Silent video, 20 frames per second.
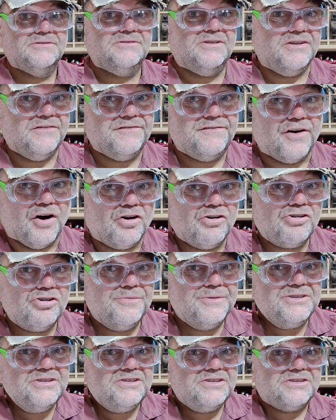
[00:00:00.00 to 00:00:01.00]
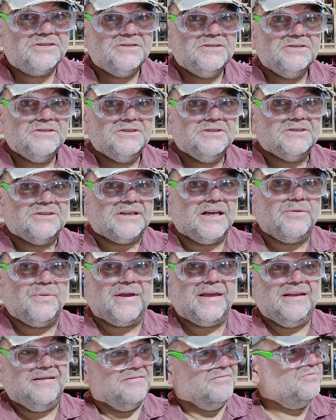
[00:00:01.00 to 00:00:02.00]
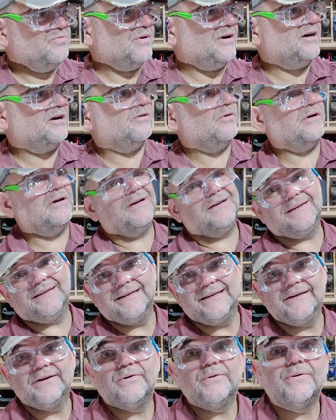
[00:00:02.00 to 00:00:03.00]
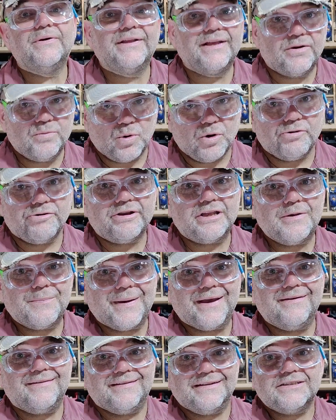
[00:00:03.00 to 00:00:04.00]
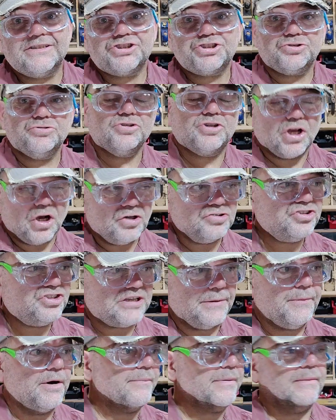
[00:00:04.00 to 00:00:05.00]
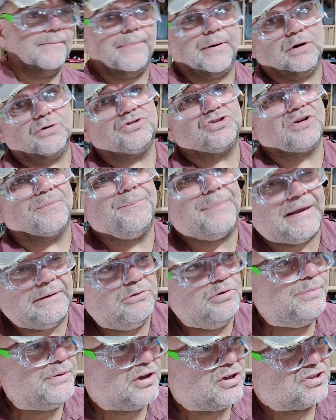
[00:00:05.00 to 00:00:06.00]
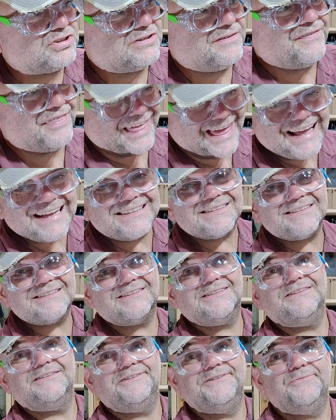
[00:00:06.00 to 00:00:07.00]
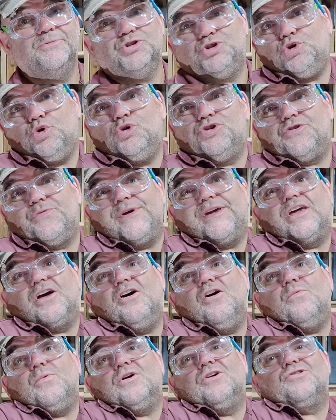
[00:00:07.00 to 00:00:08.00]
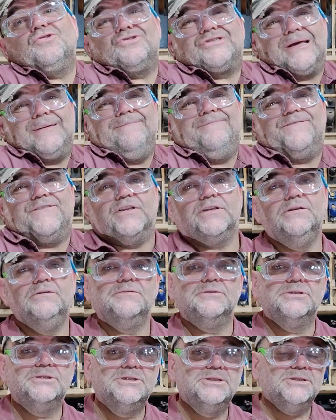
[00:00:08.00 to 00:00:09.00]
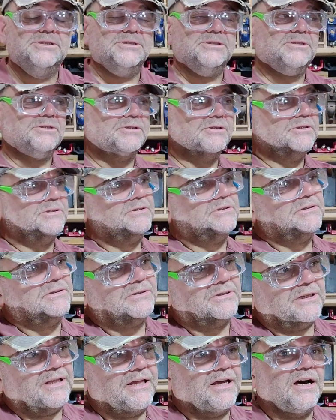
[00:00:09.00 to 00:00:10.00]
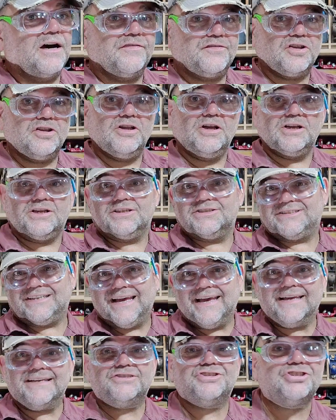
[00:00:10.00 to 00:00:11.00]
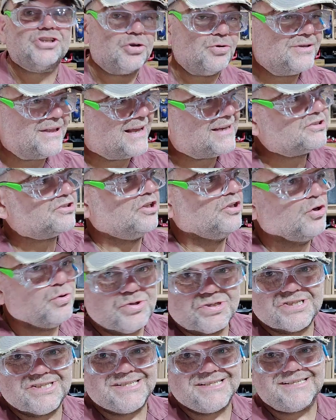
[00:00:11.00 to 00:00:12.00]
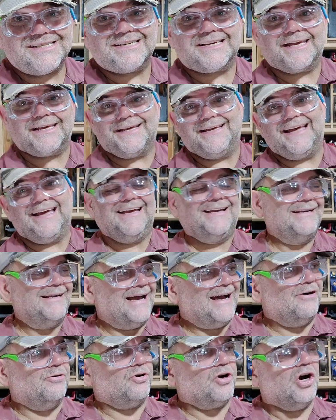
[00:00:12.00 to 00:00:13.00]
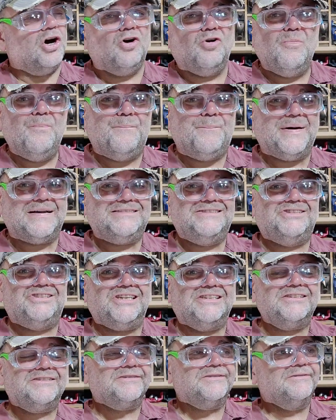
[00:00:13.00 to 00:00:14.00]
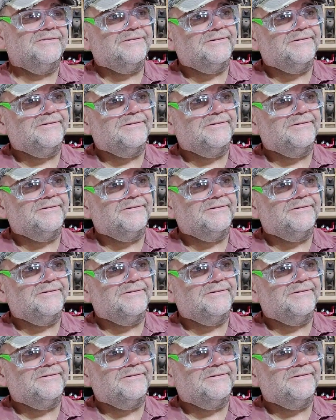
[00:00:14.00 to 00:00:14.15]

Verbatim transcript: the environment that we, well, we're now worrying about the additional costs that might be imposed on people because of that. What choice have we got? We've got to do something. And after, like I say, Sunak's lunatic uh, alcohol budget,